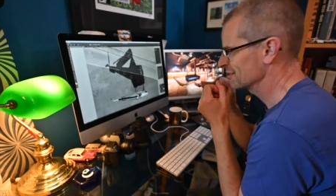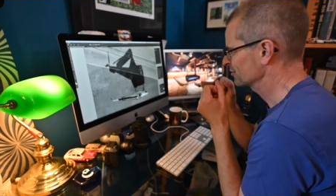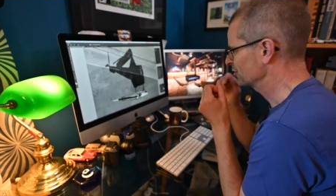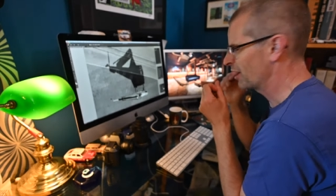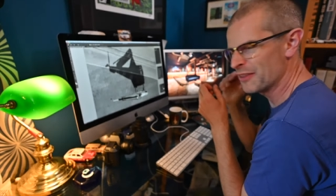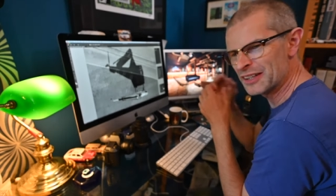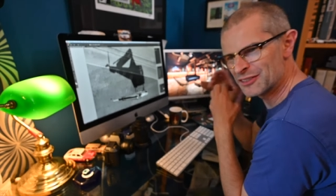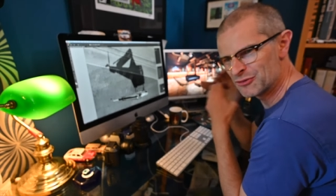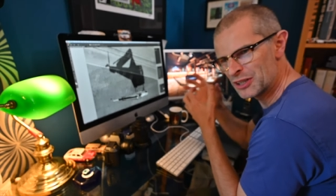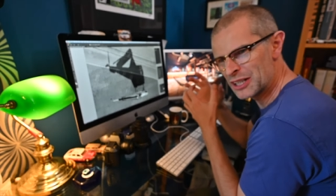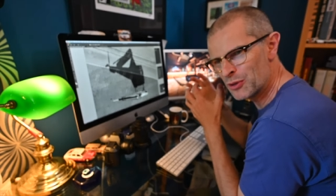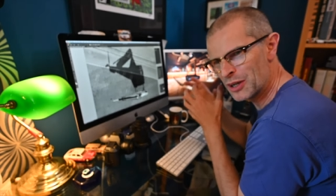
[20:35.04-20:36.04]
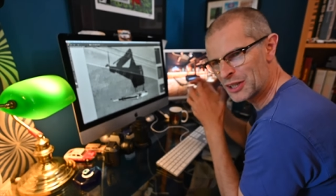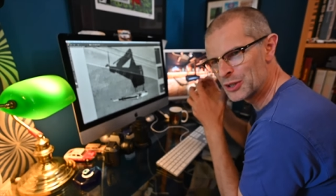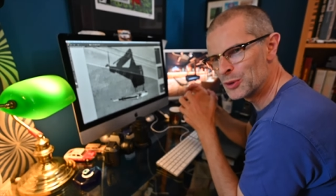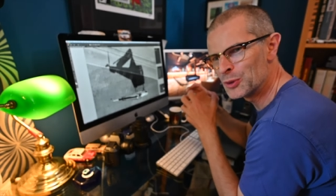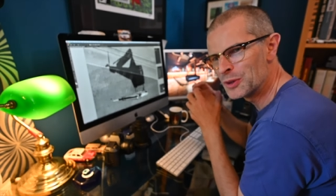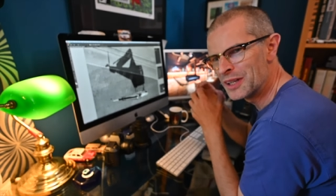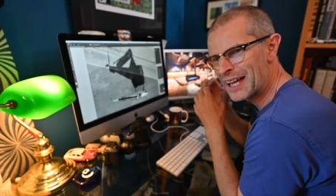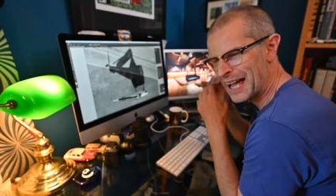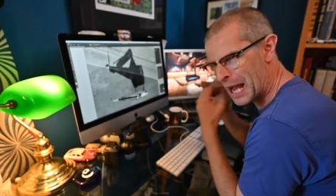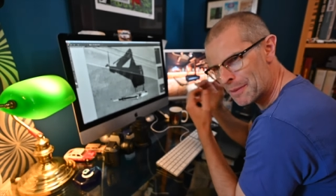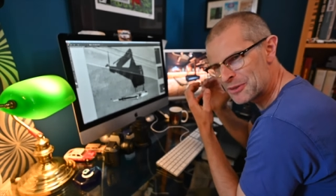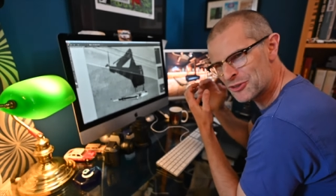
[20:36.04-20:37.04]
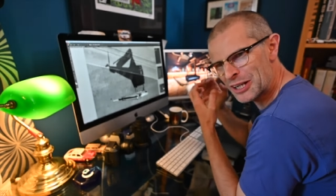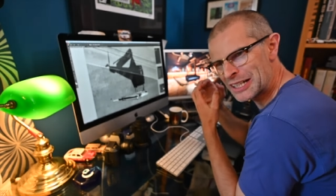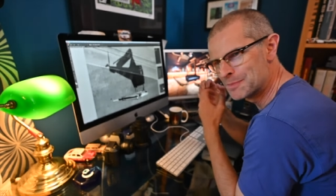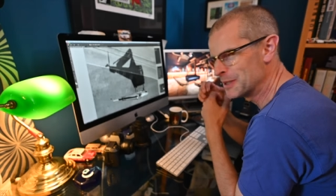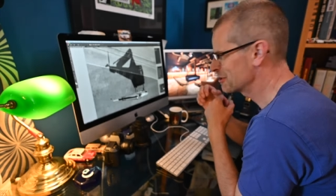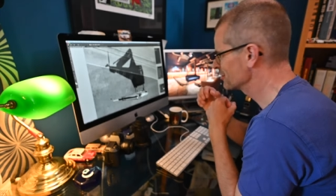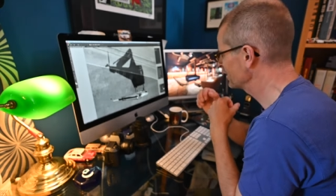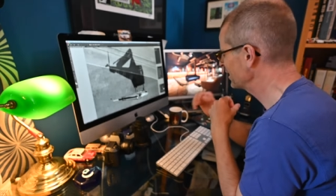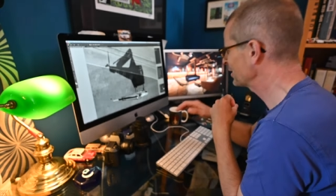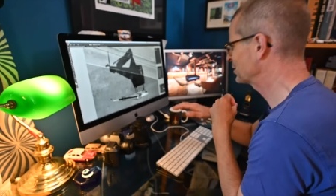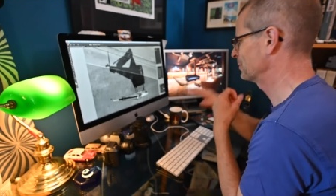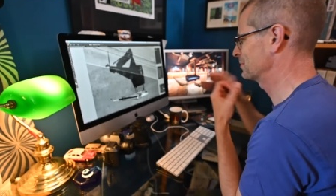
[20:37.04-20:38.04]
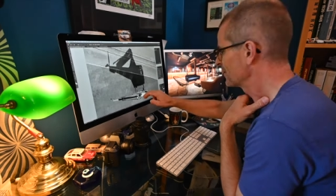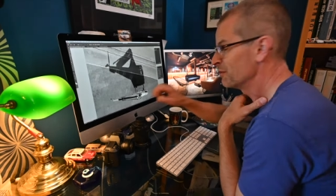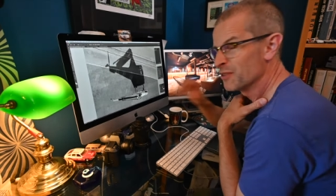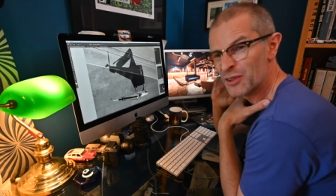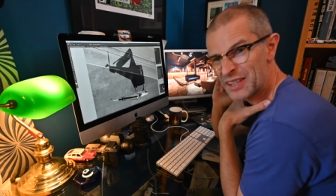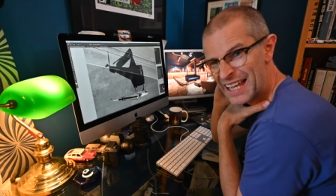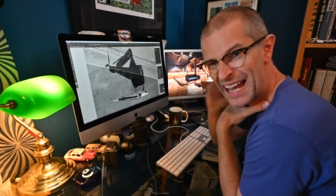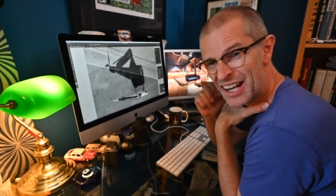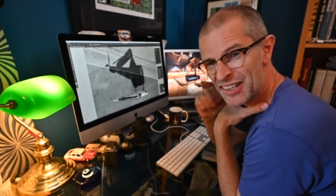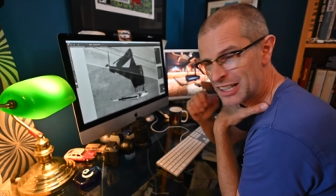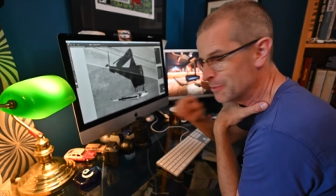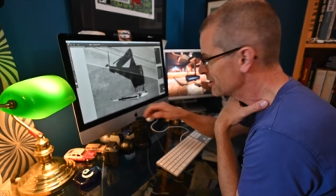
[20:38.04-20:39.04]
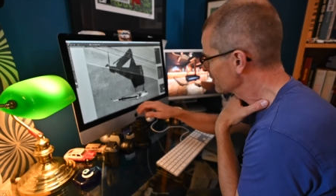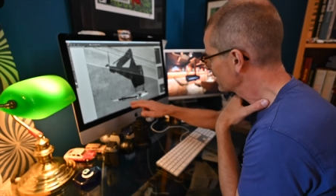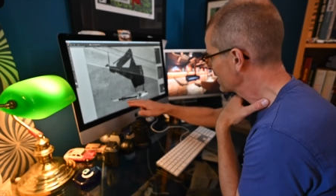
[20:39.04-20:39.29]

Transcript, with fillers: it's, i think it's really quite a cool abstract picture of a helicopter we've got the actual image of the